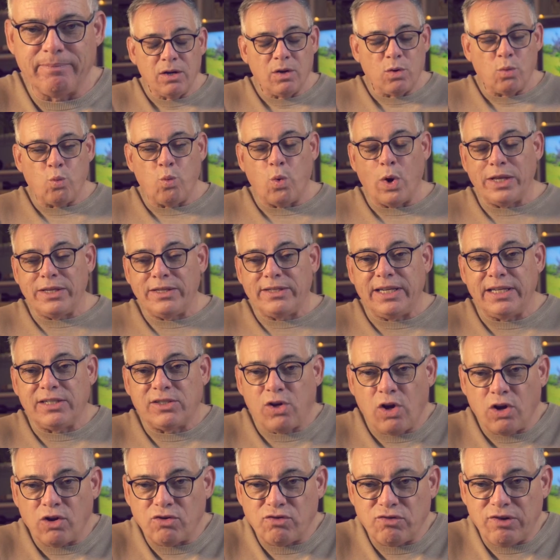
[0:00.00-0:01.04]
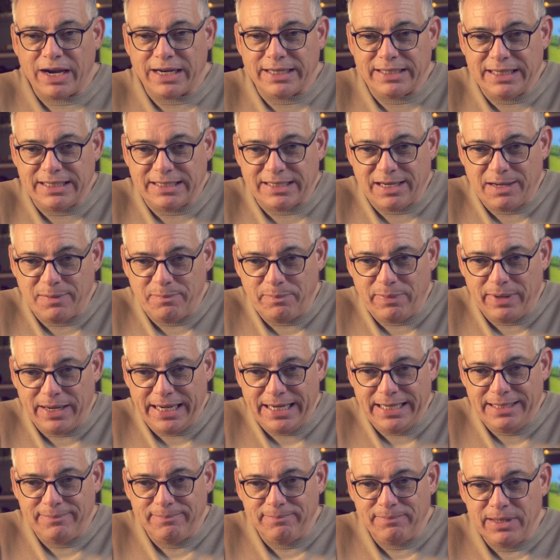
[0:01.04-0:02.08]
Once his contract is
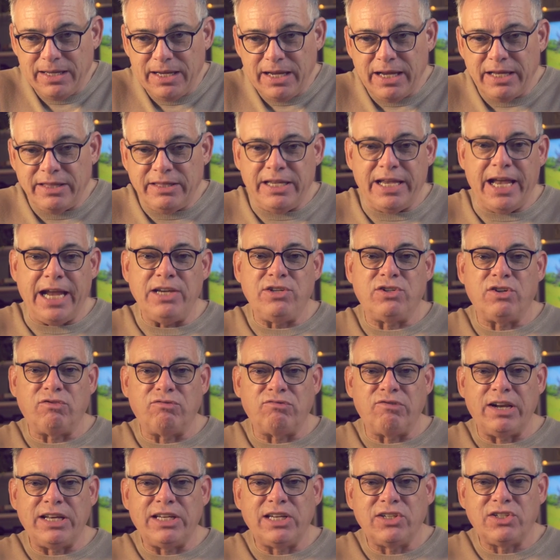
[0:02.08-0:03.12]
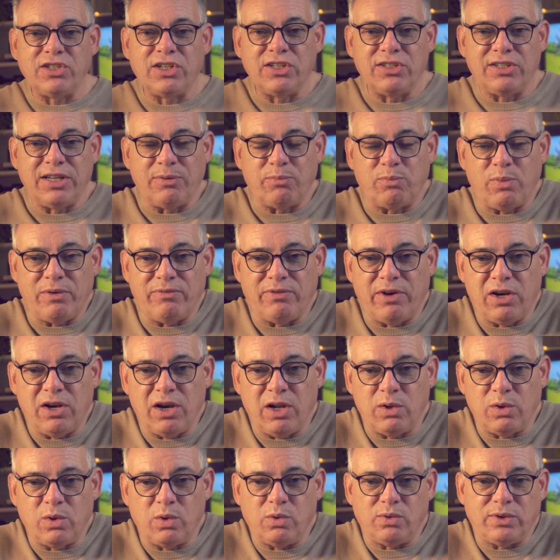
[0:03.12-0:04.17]
complete, the agent registers it with a
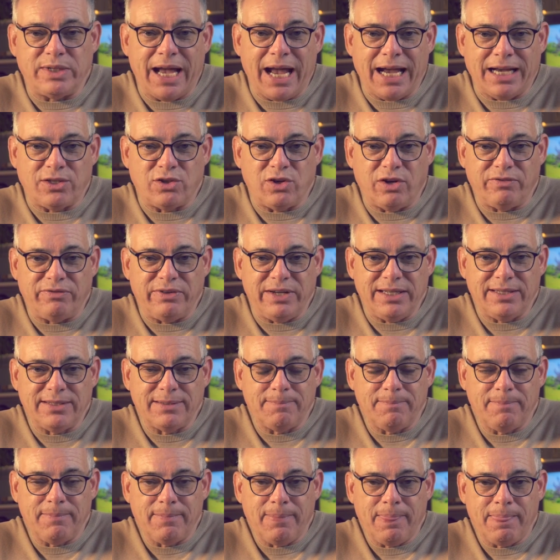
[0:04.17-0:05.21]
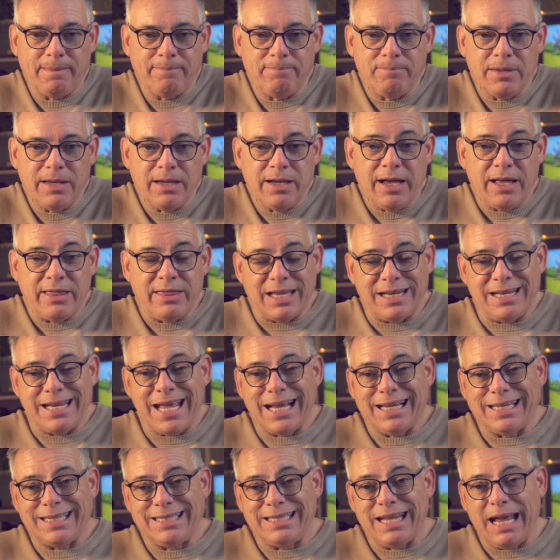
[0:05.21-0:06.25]
local tax office. The
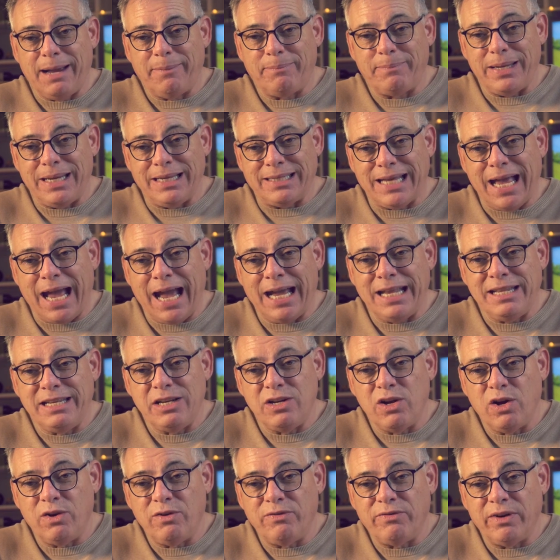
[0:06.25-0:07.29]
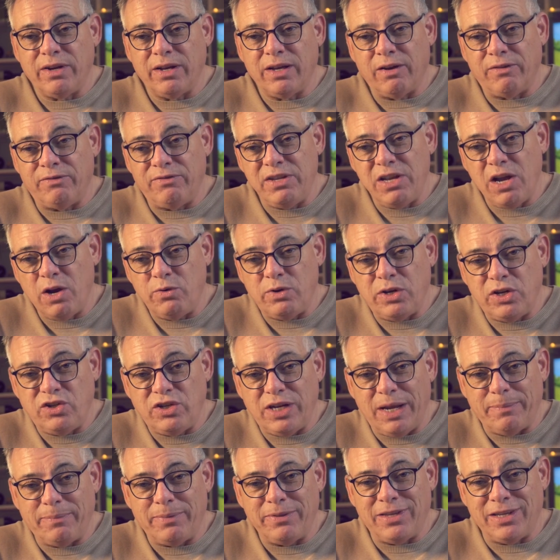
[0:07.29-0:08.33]
next step is handing over of the
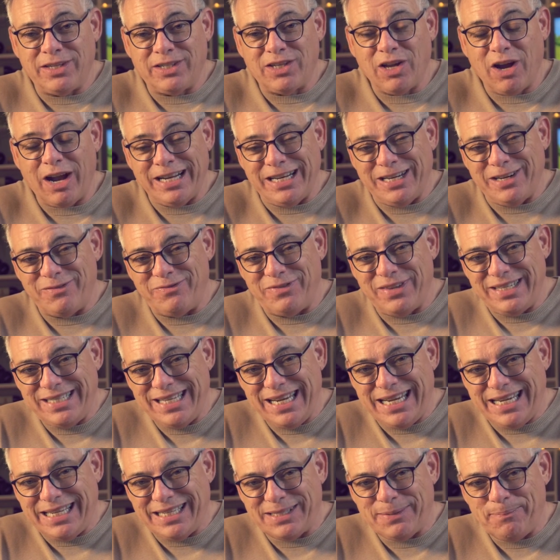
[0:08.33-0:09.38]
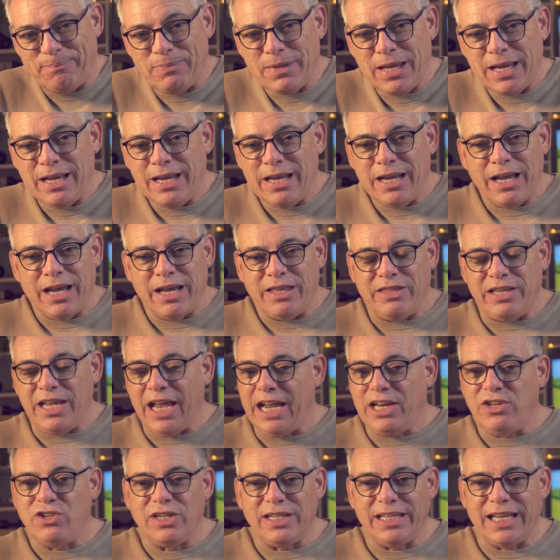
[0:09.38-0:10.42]
ownership, the signing of the deeds. The
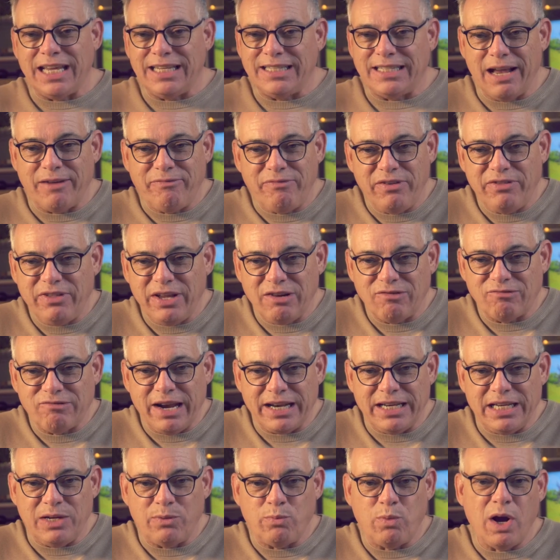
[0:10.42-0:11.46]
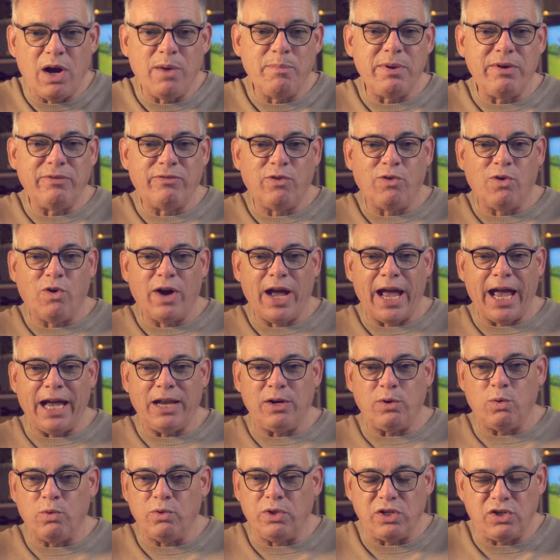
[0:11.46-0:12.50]
agent gets everything ready well beforehand,
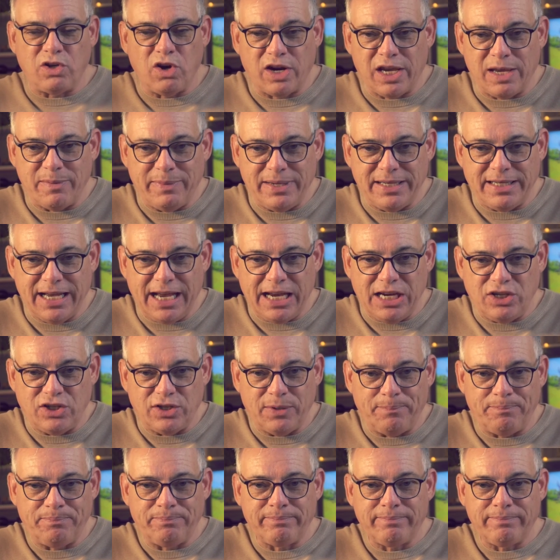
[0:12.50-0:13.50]
all the documentation.